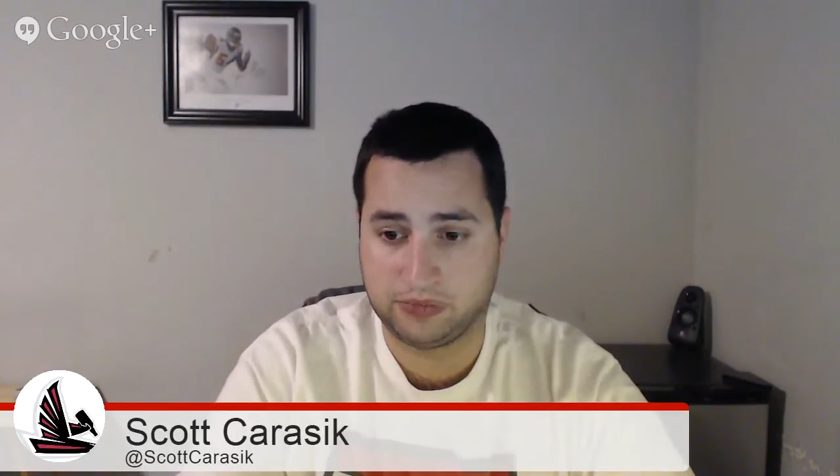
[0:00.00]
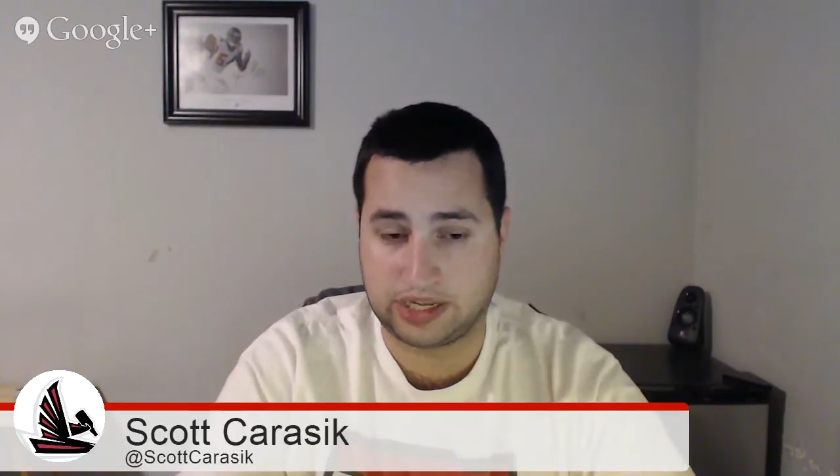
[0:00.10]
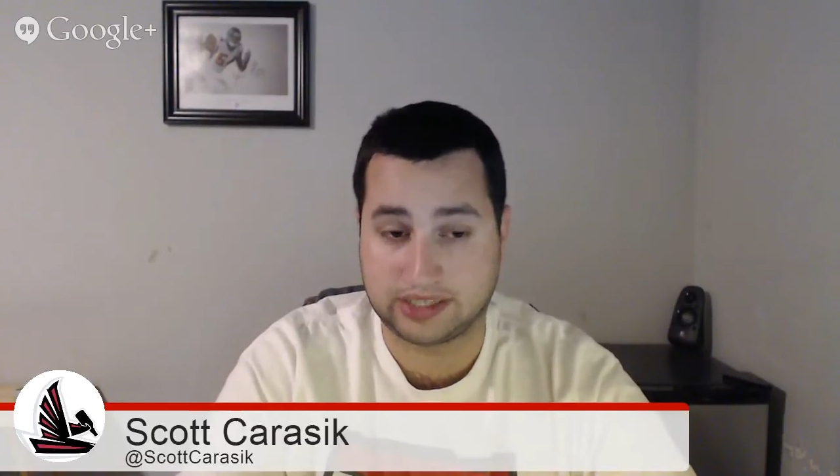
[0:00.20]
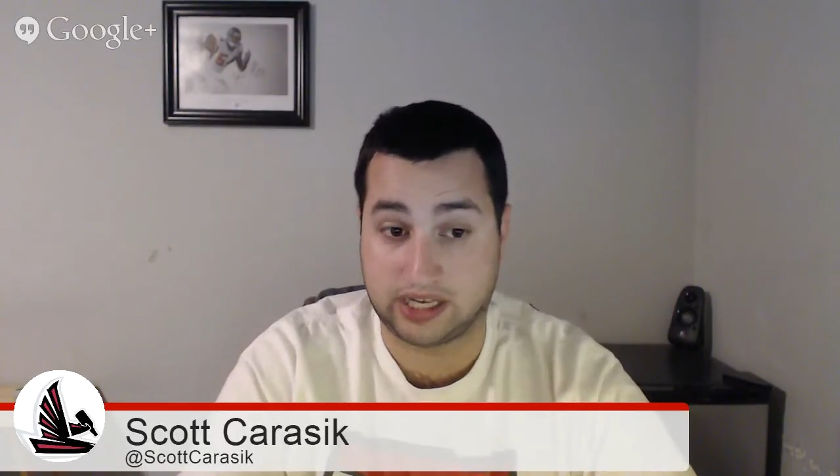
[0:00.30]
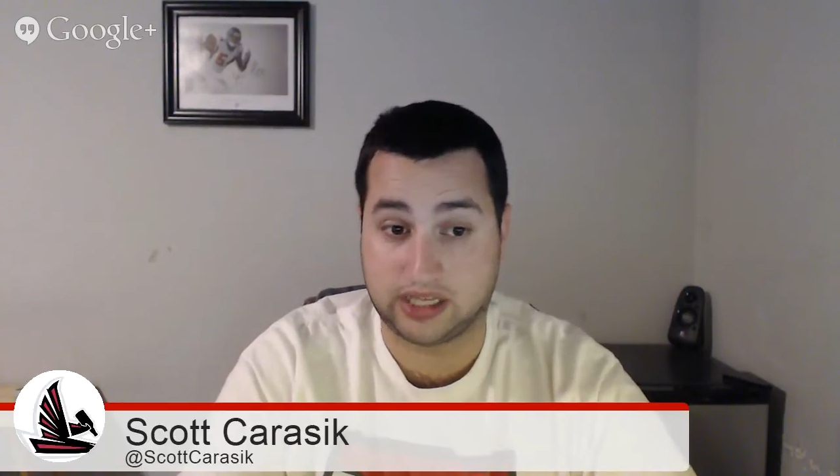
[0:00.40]

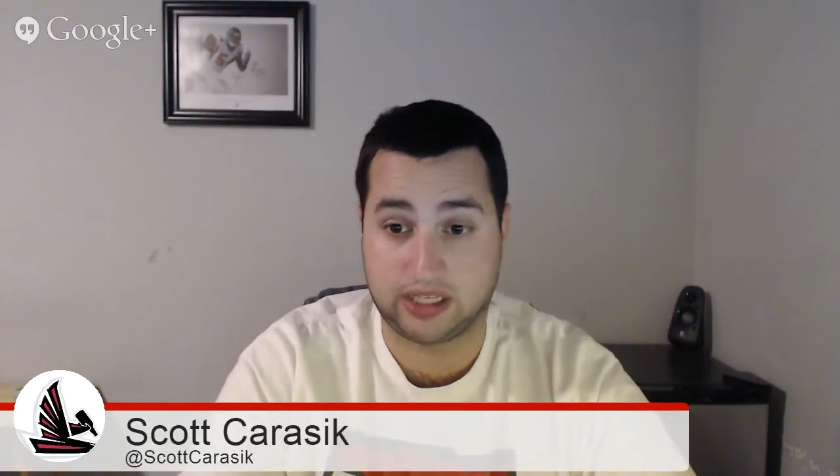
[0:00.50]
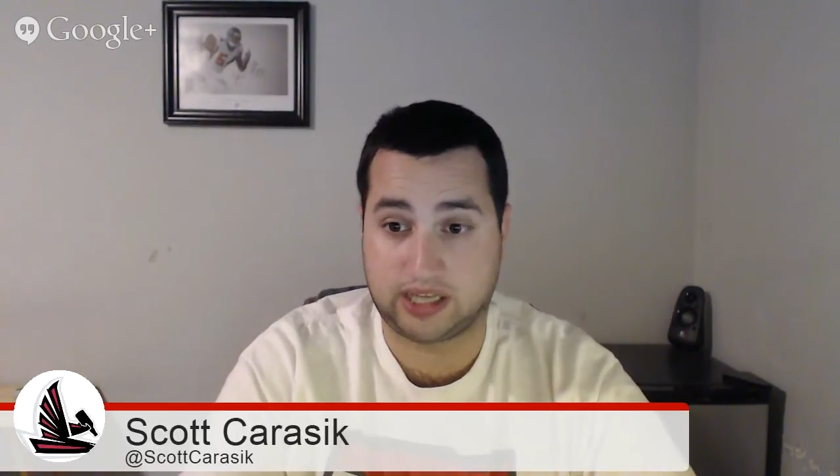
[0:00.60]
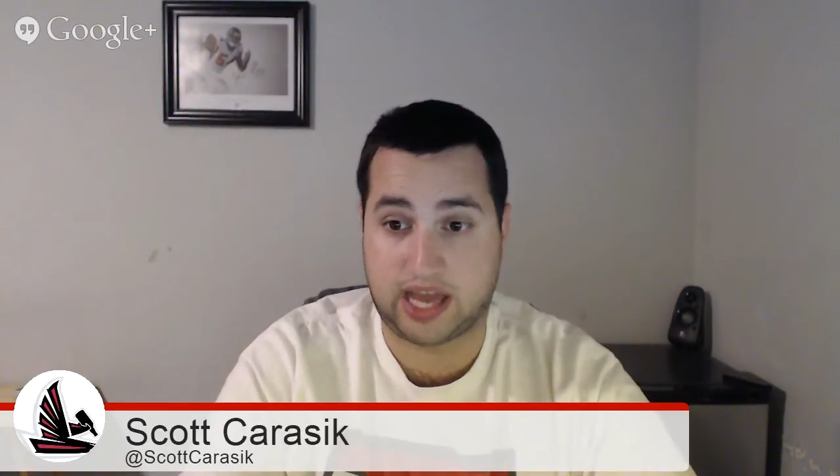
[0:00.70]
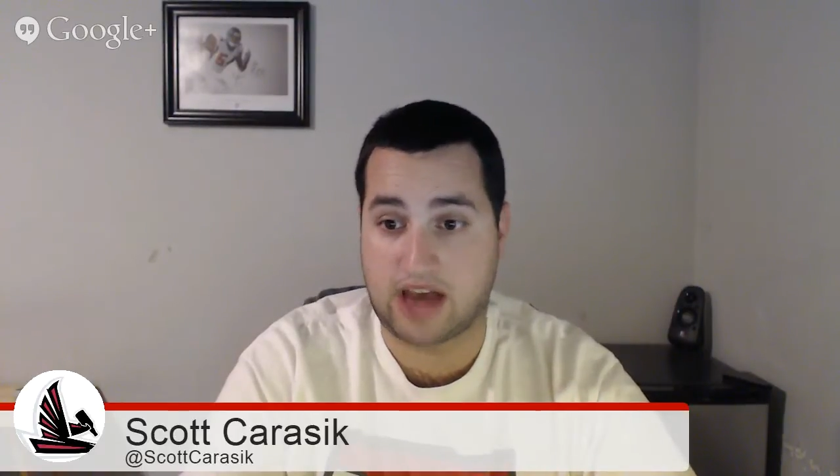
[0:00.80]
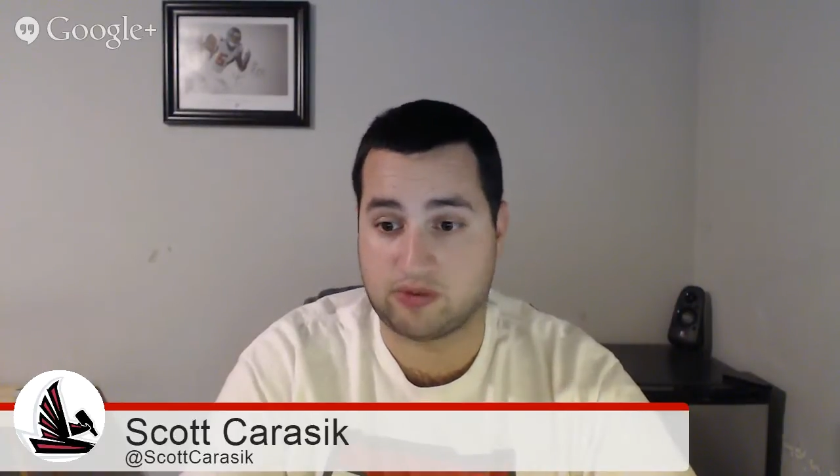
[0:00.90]
It's not like they
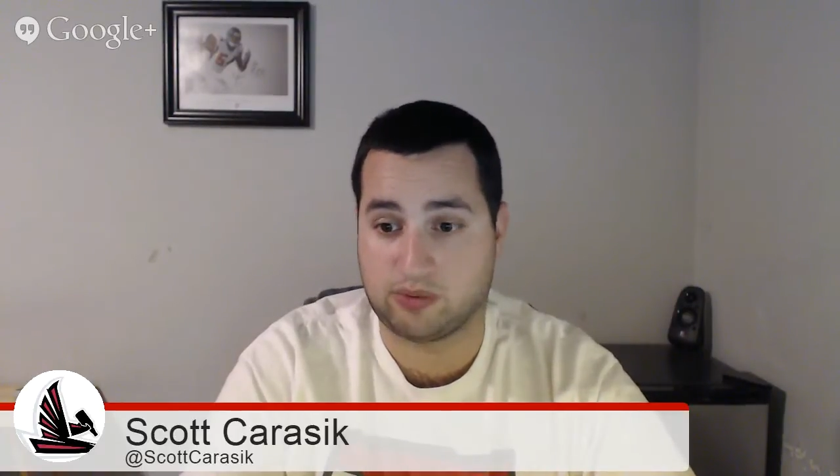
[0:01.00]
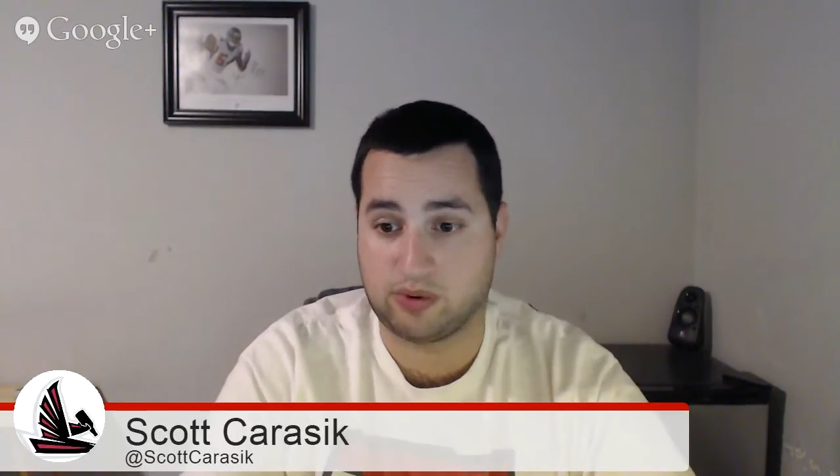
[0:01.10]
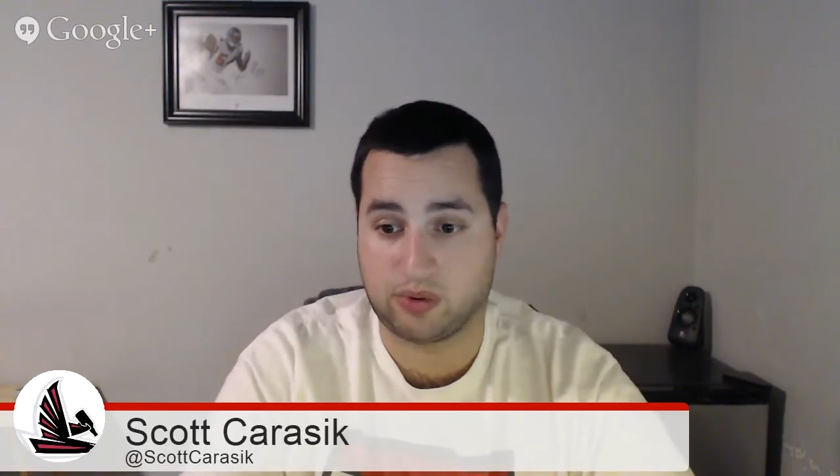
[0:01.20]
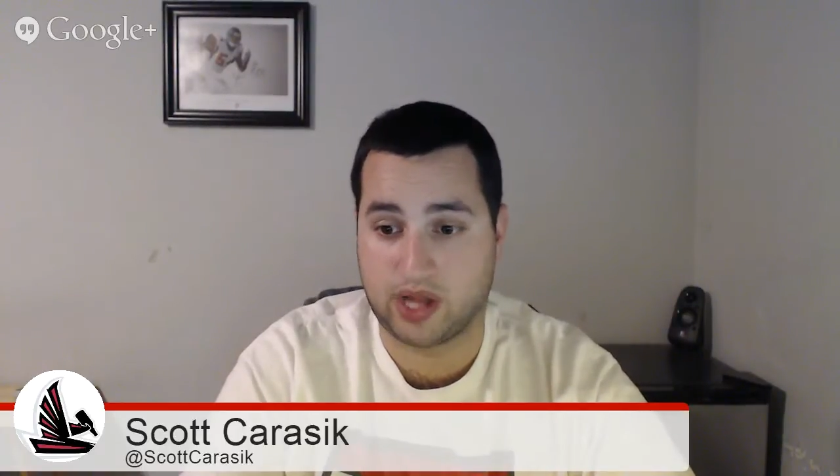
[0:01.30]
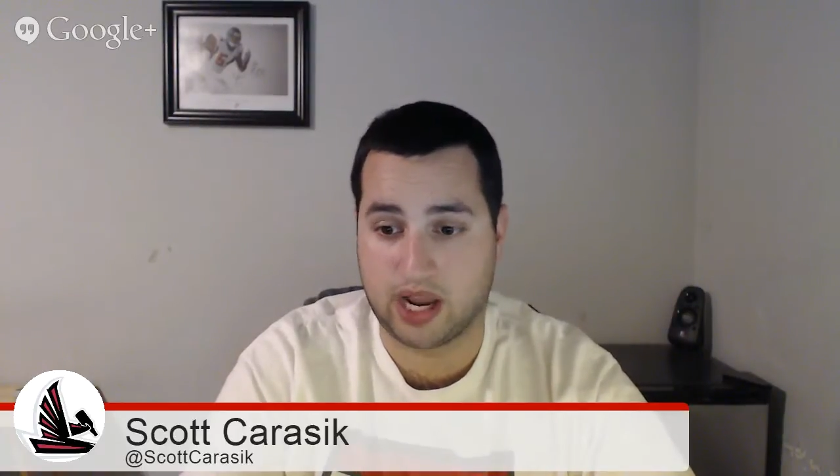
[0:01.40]
haven't been
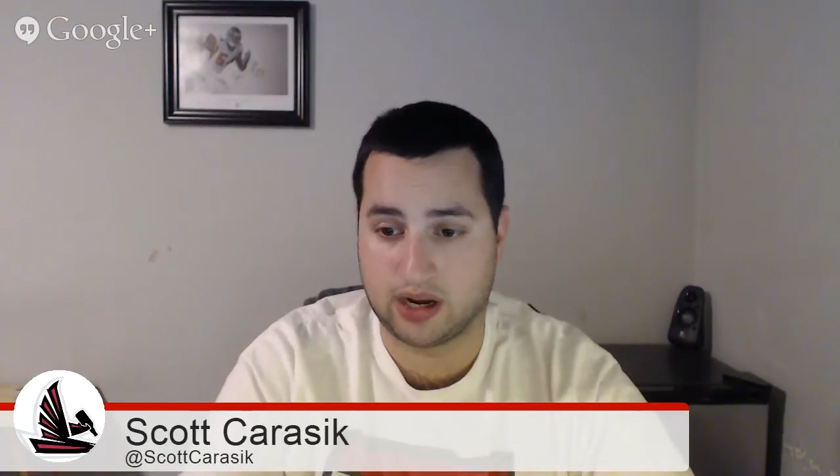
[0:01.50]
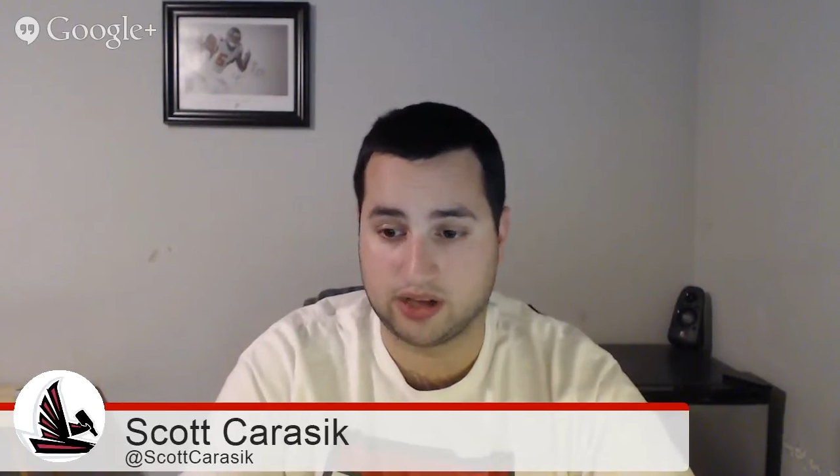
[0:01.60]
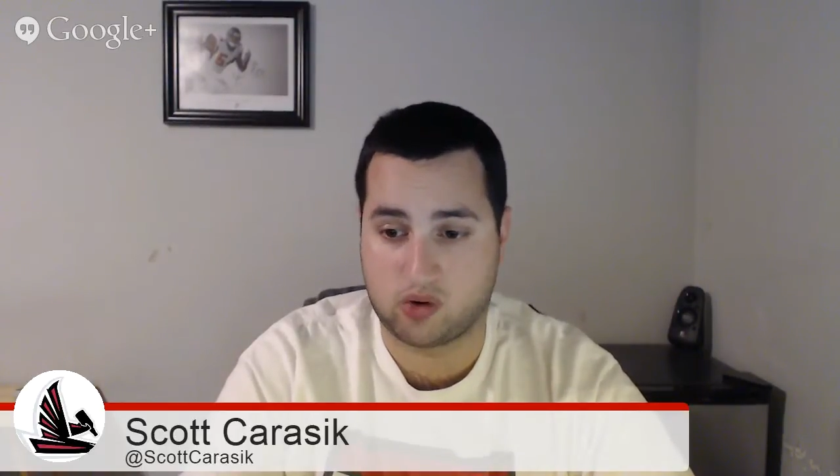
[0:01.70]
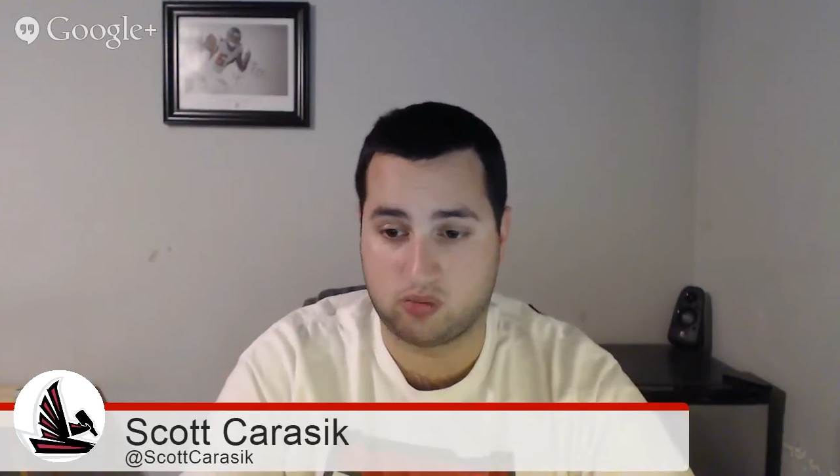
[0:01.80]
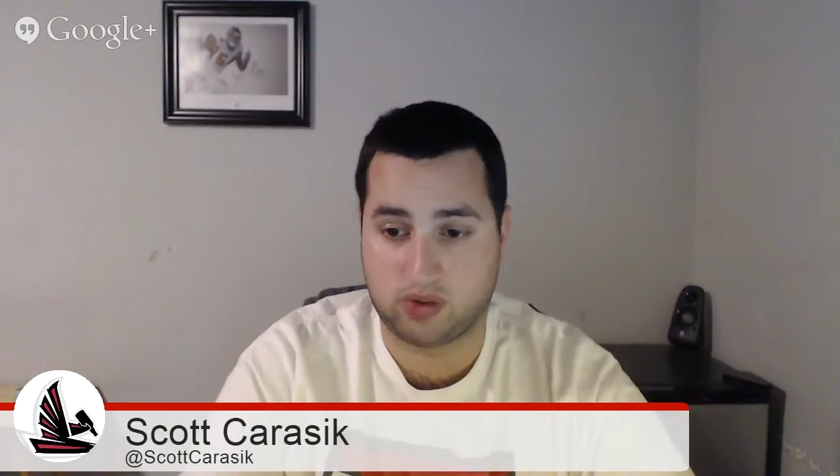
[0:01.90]
playing in a
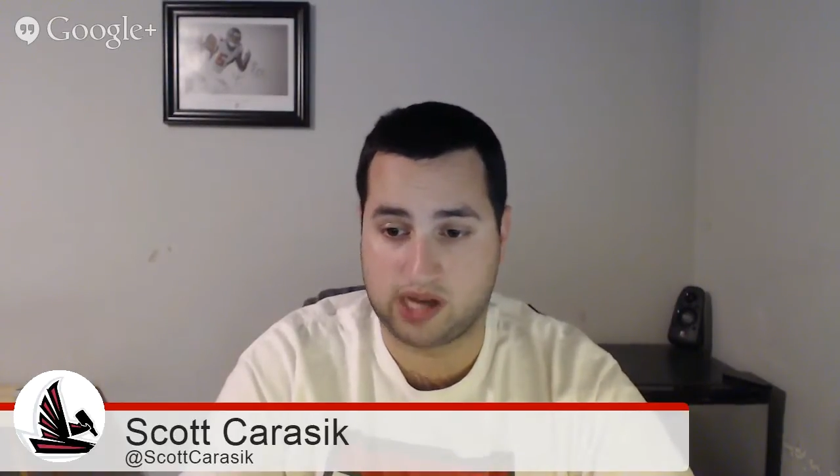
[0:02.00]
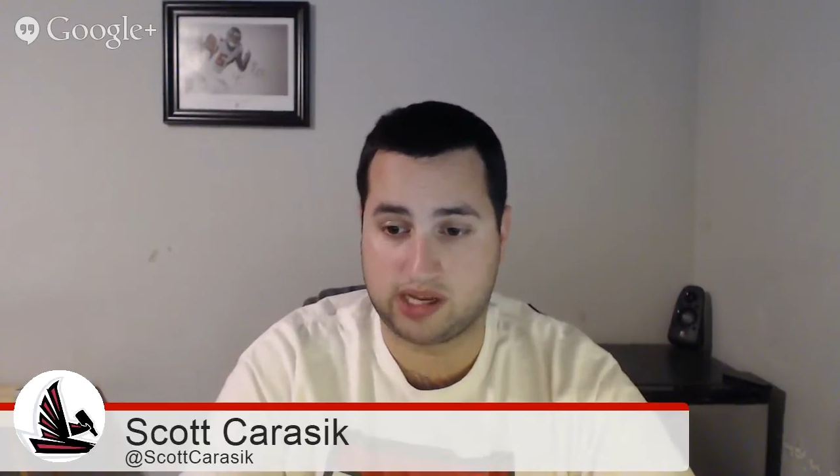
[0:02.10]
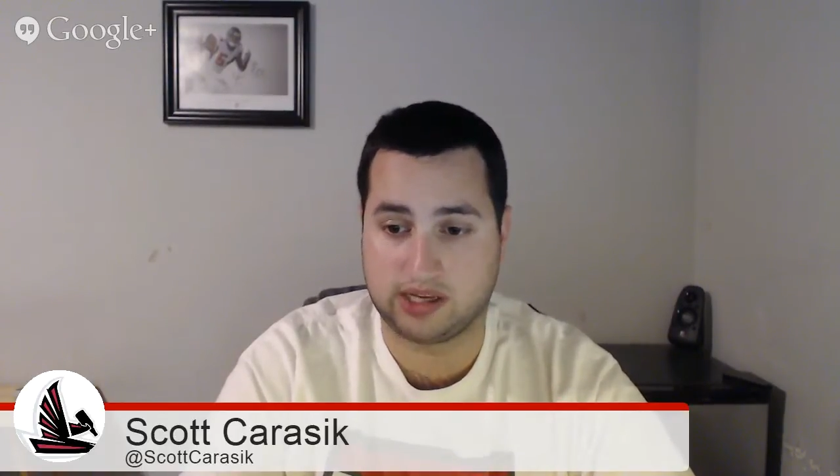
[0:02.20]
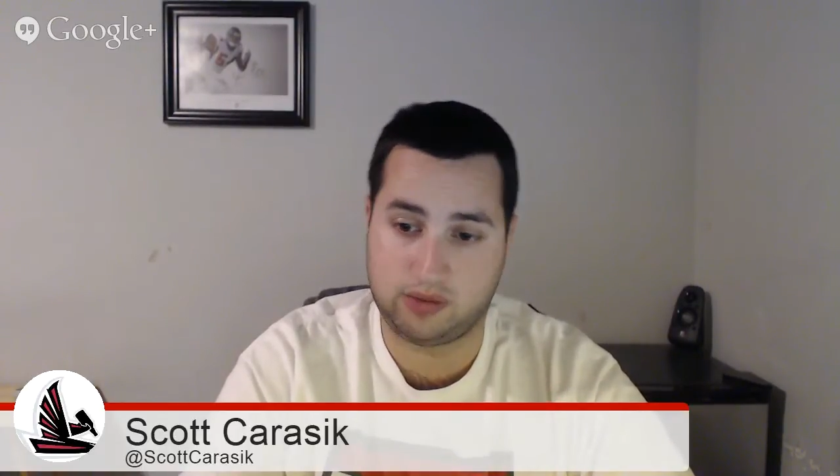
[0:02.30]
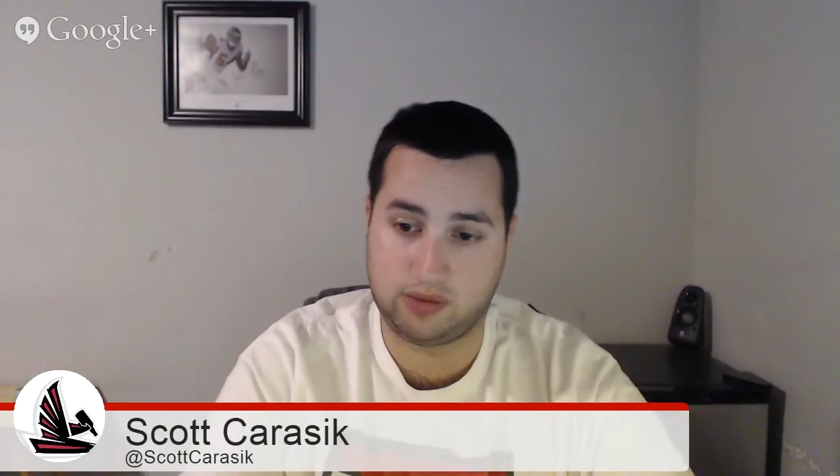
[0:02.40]
zone
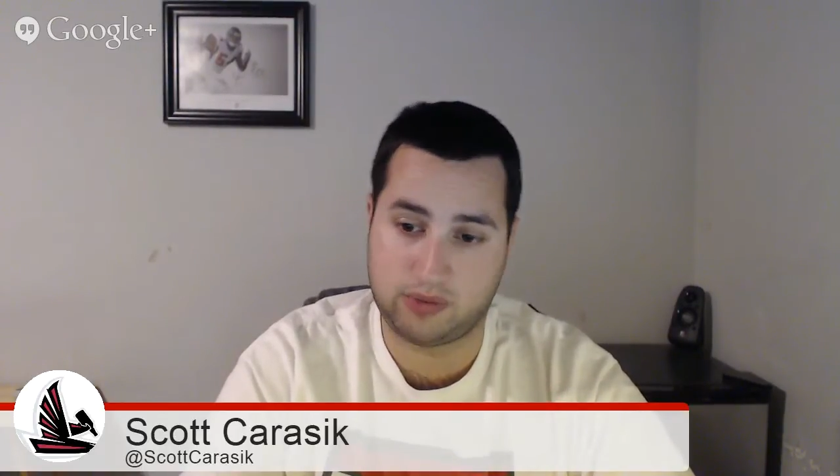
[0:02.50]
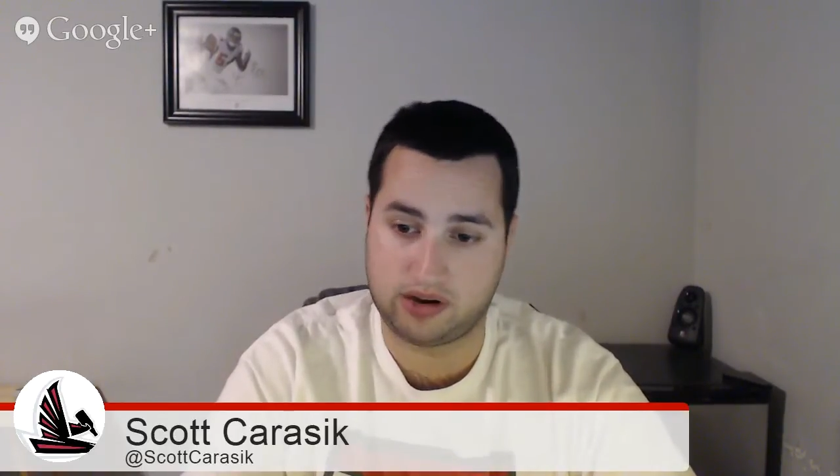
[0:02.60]
blocking scheme out